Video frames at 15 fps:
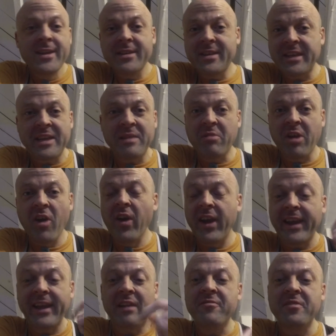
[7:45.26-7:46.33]
keep
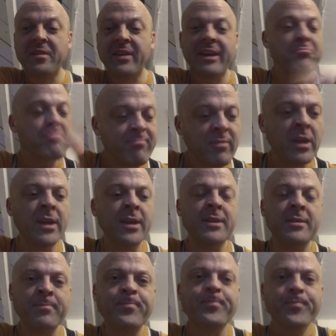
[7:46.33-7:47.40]
going, and I feel like
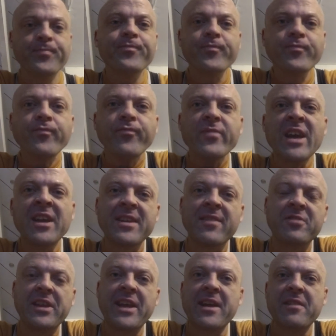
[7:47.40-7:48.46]
I
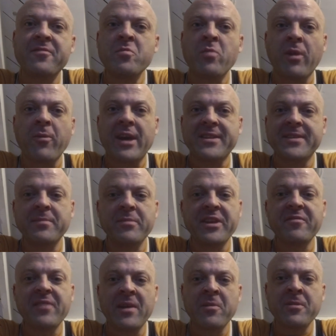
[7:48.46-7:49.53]
definitely had a few more watts in me
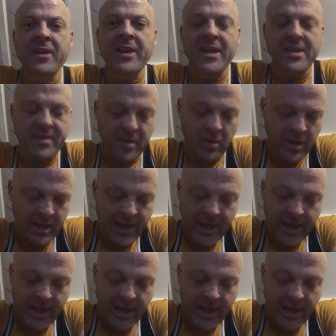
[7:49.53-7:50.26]
if that were the case. So,